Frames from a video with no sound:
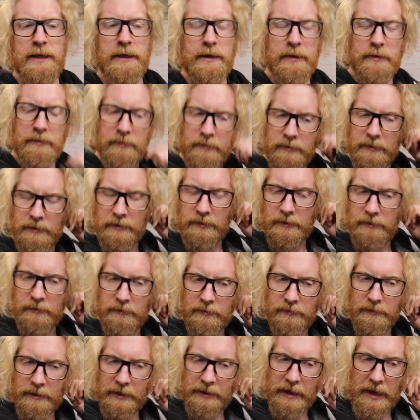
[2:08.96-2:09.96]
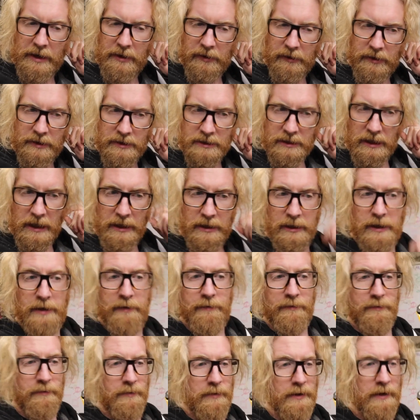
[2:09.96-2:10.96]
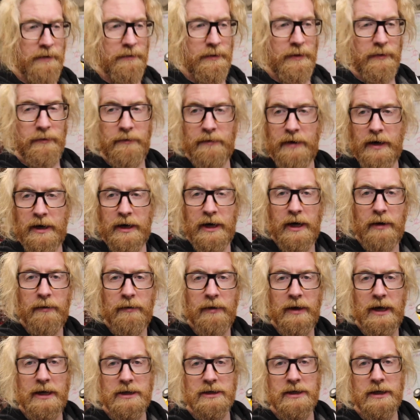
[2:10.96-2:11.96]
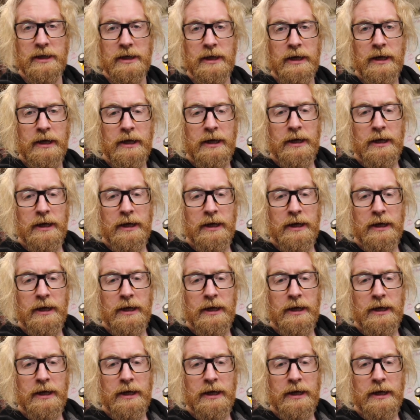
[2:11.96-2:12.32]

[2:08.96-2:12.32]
in the Netherlands, and they've been very helpful actually.